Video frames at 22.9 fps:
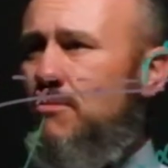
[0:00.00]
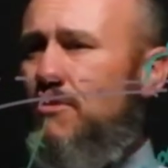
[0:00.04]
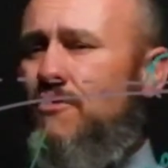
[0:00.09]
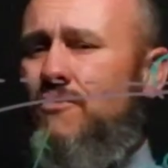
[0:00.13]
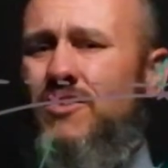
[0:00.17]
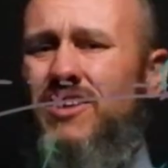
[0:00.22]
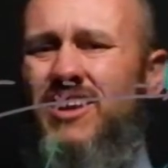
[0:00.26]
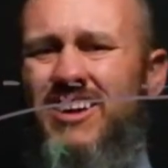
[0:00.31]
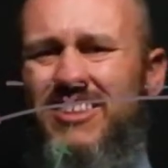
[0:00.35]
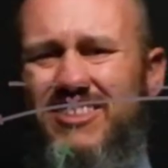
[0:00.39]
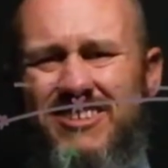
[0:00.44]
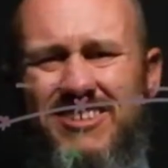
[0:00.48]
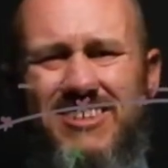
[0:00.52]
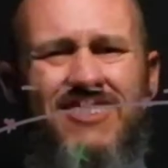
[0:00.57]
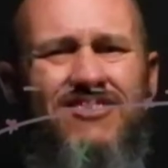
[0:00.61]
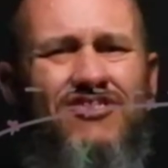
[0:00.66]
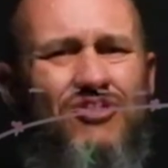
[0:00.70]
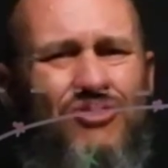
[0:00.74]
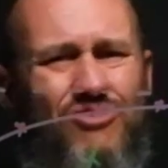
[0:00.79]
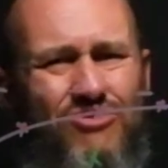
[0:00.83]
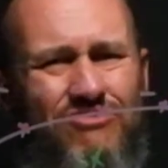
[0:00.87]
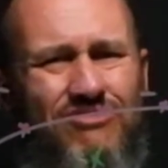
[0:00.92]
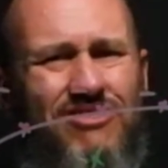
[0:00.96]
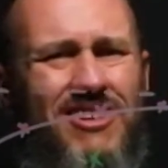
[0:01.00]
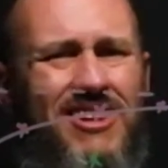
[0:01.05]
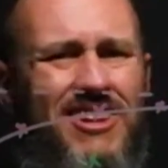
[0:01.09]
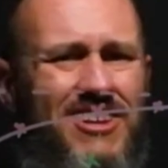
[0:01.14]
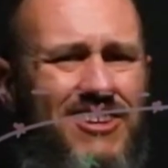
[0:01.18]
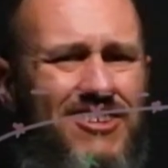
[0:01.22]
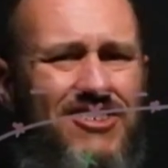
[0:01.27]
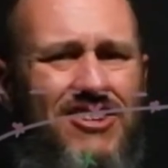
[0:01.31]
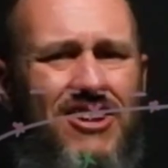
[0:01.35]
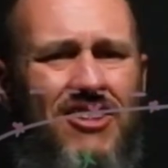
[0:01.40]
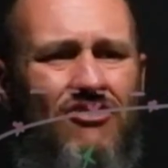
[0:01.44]
But for now, this gives you a
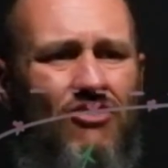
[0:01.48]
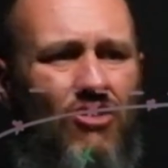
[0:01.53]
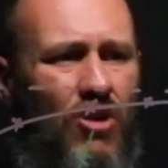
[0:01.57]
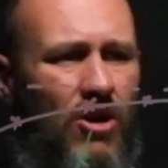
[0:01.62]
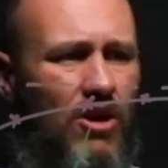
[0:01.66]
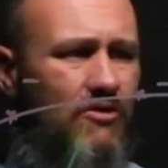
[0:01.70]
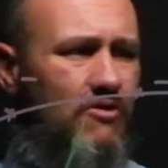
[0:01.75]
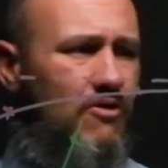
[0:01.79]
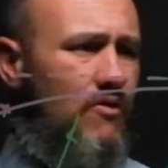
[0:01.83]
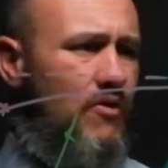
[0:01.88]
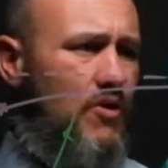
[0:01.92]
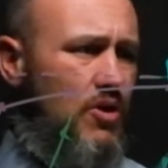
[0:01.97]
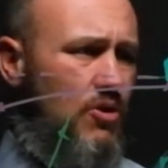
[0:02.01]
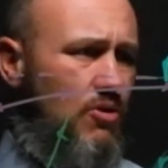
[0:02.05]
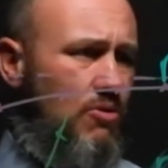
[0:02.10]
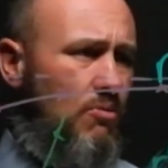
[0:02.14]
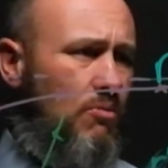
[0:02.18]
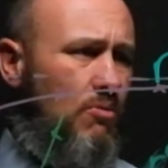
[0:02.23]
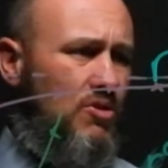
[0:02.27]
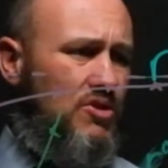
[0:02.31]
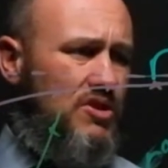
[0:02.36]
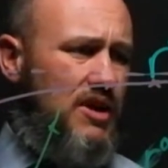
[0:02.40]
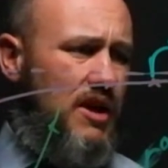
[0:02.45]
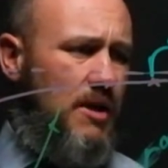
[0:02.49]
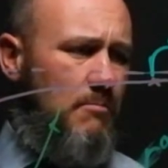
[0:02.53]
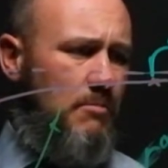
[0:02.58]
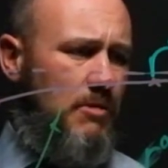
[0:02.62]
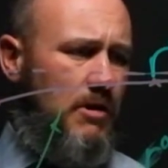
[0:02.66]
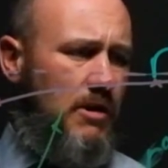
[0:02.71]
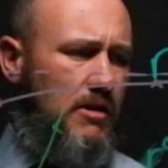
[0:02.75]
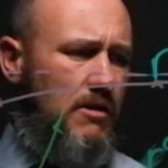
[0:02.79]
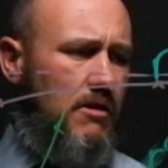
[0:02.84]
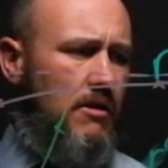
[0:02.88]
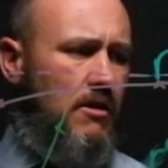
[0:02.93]
really general overview on what's
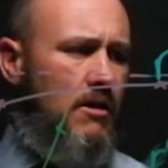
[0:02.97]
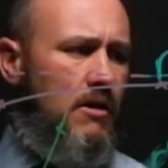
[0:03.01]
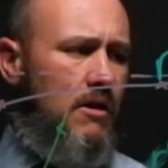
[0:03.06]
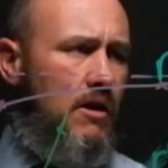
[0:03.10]
happening.